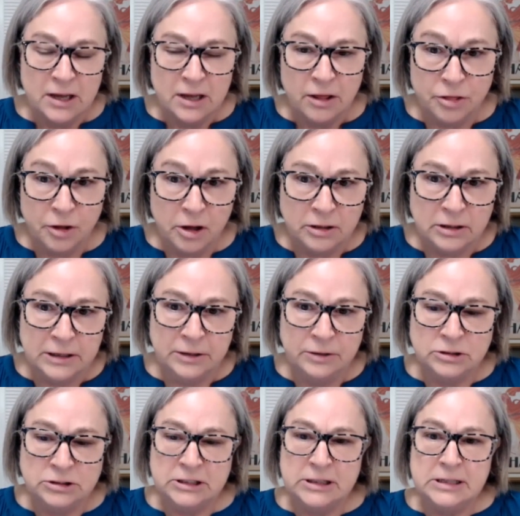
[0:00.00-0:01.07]
thought
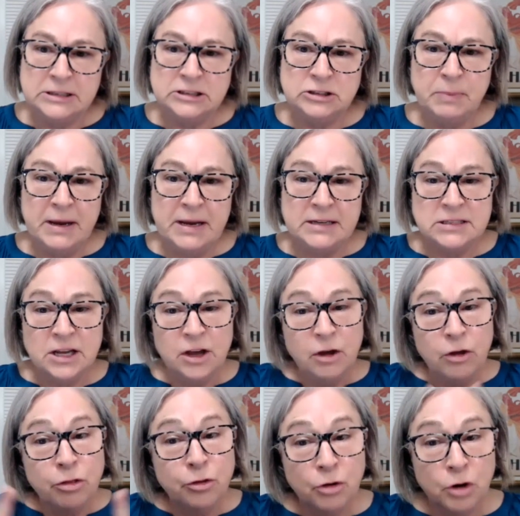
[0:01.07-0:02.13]
leaders in this space,
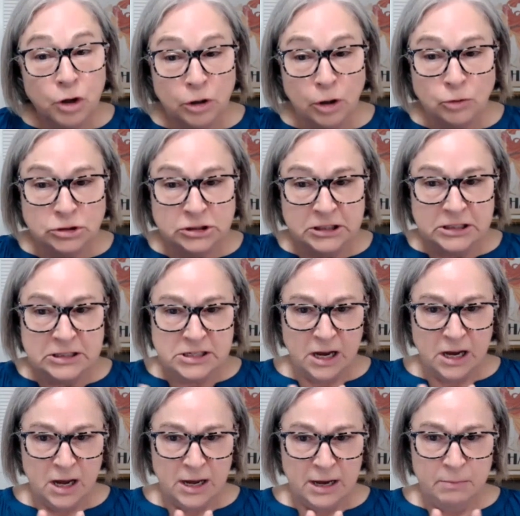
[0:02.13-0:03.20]
their closing
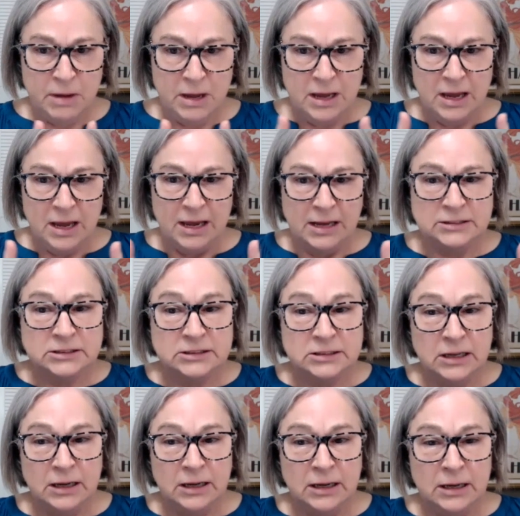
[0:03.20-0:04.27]
time is
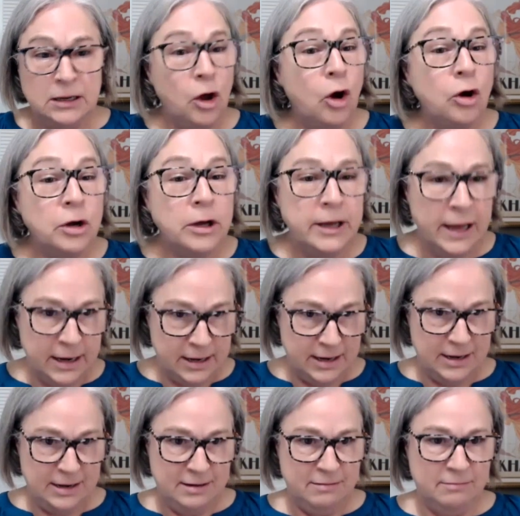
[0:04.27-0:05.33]

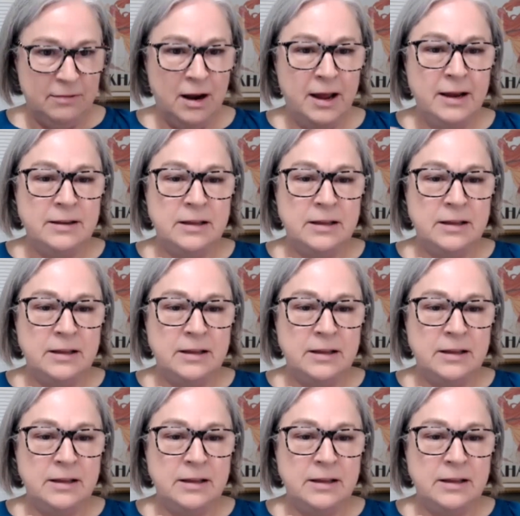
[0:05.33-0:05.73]
elongating, right?